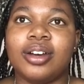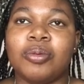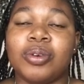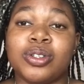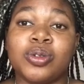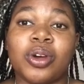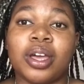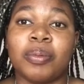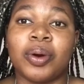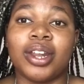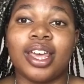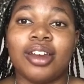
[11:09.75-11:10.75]
was talking
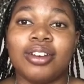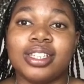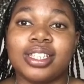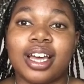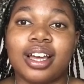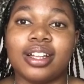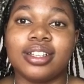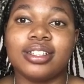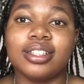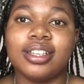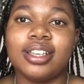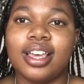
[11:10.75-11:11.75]
about Harry
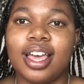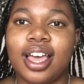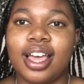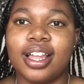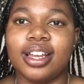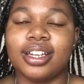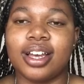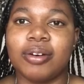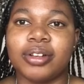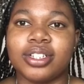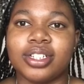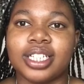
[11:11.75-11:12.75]
Styles, and I
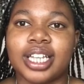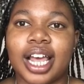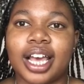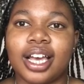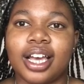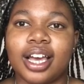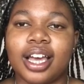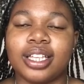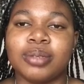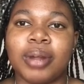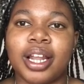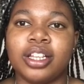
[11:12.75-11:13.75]
was just like
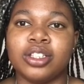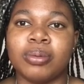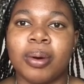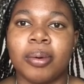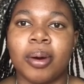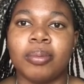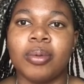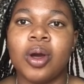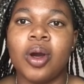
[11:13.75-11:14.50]
explaining to my mom